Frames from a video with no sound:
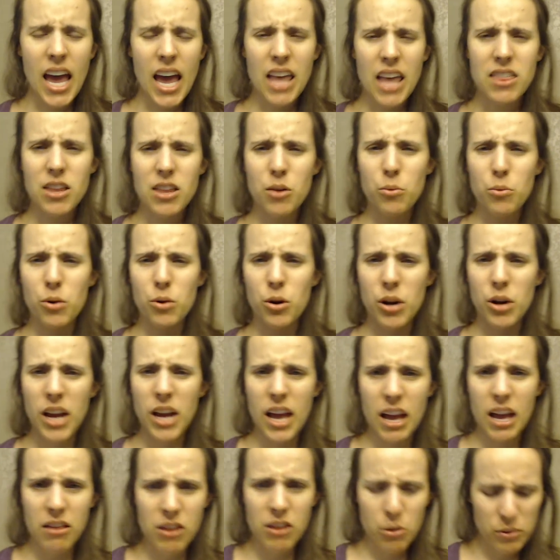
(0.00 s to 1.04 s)
and there were
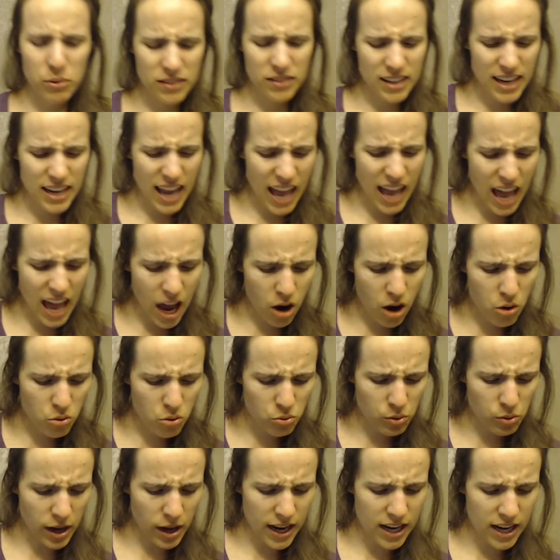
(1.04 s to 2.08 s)
there was an
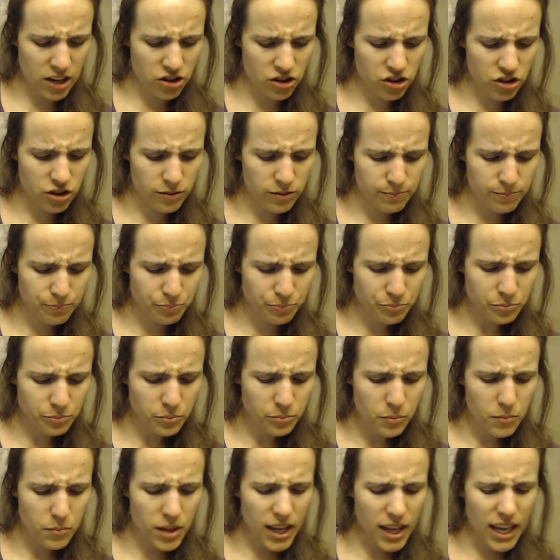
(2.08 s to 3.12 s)
outrage.
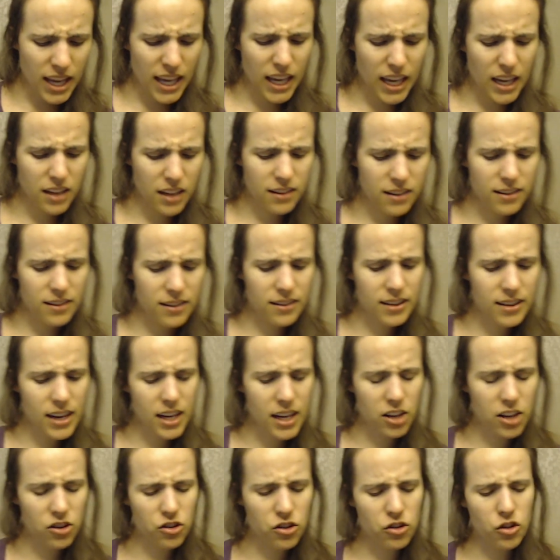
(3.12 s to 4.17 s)
He had
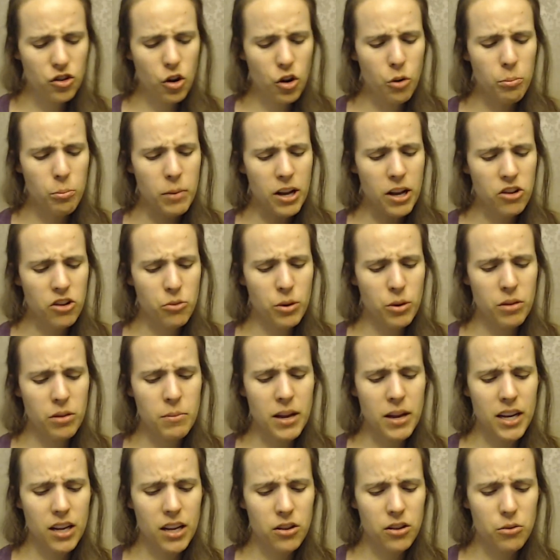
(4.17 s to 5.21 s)
studied so much with
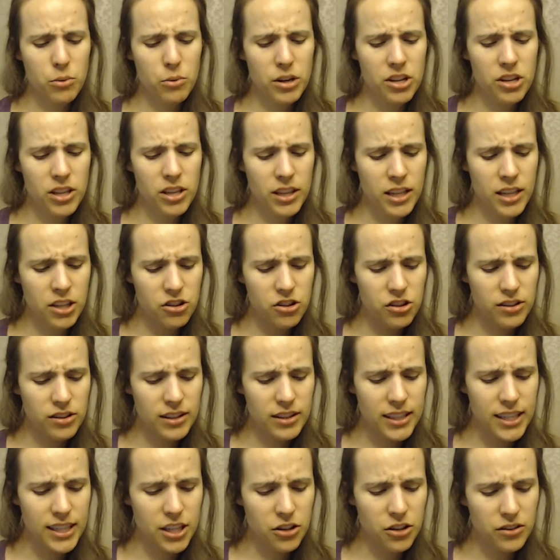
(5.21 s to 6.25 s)
many of the religious
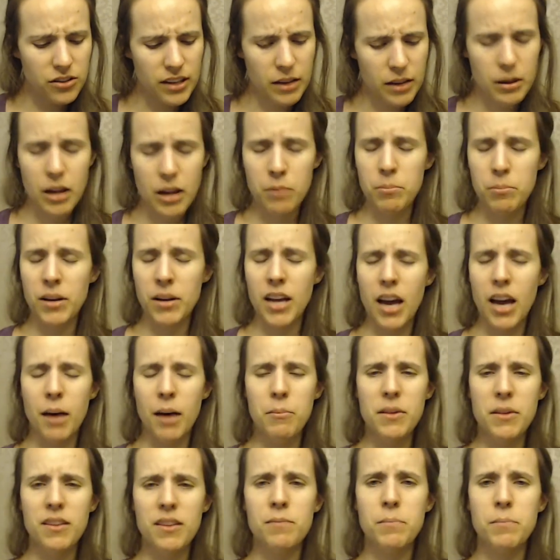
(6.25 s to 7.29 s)
leaders and had
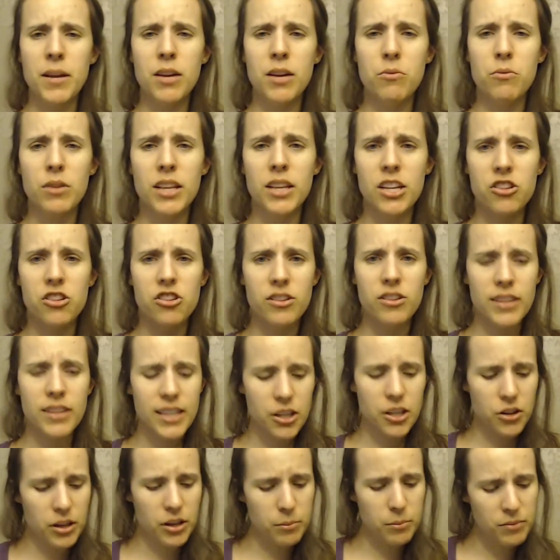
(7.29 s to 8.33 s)
become this big religious
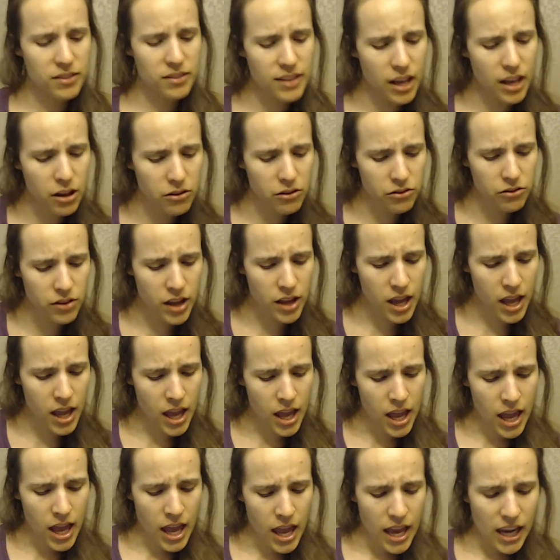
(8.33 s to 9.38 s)
leader himself.
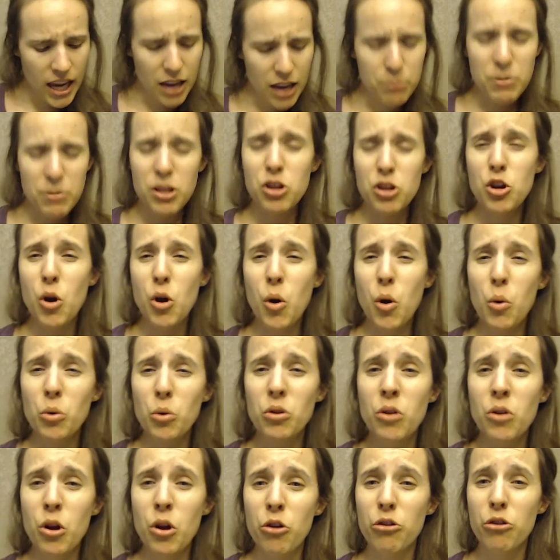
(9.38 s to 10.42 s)
He'd been
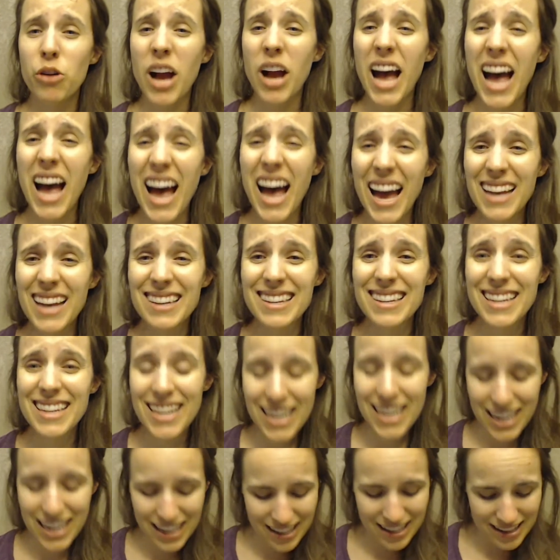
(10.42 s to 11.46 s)
known for
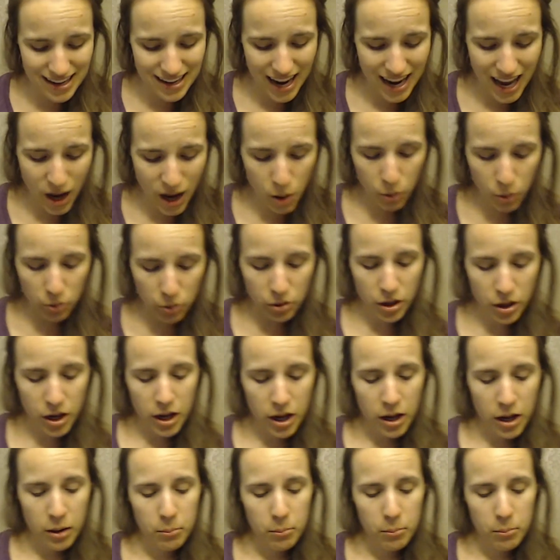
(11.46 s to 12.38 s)
hunting down